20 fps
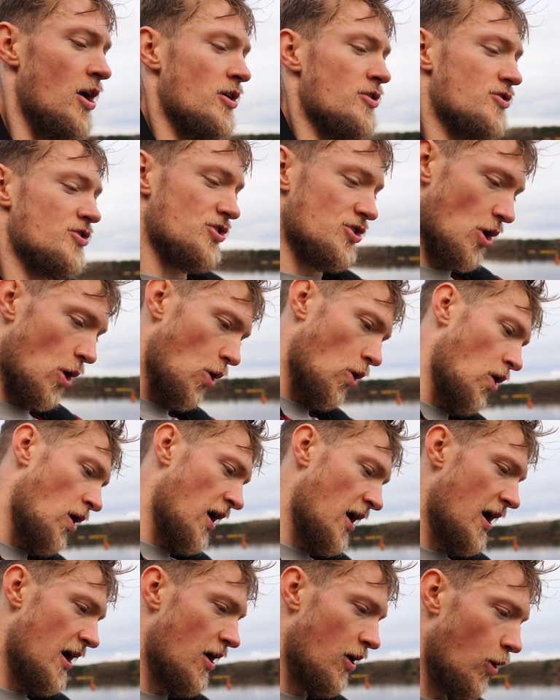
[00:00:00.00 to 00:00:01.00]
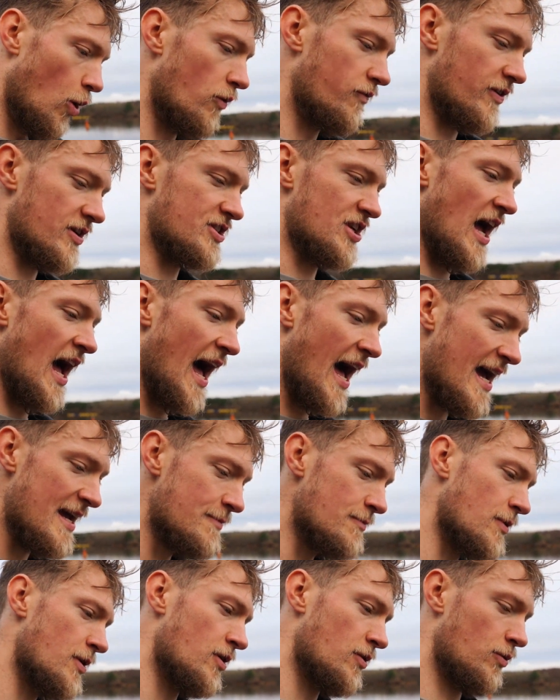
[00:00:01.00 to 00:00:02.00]
So over
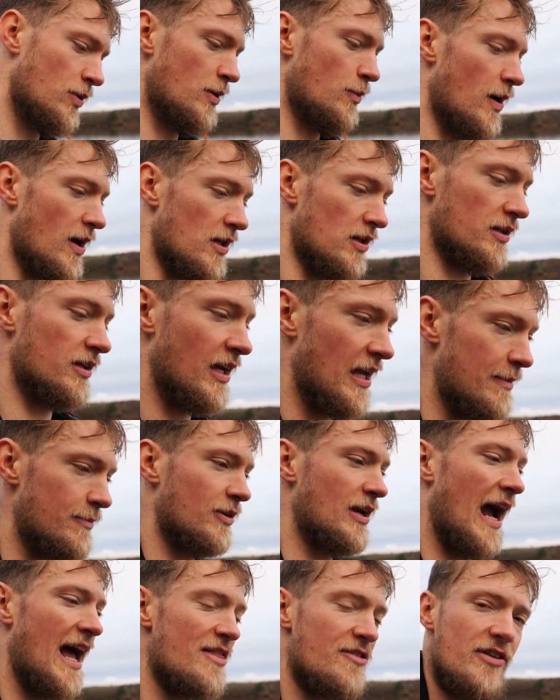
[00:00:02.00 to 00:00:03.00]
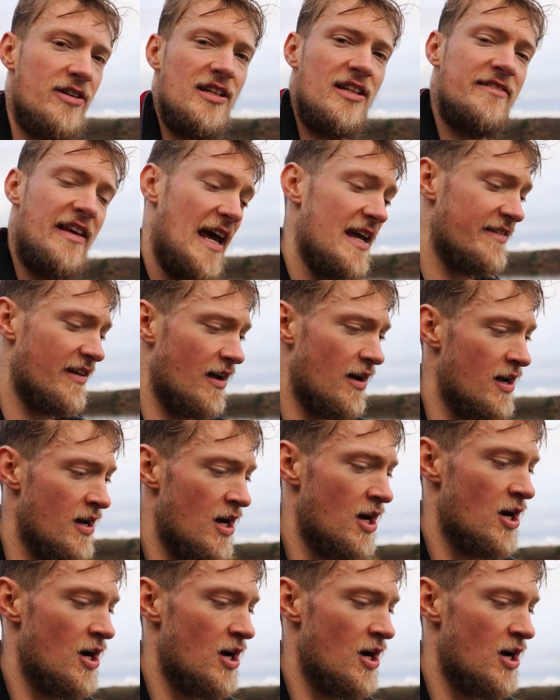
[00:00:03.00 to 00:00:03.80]
time, we will keep gathering the data.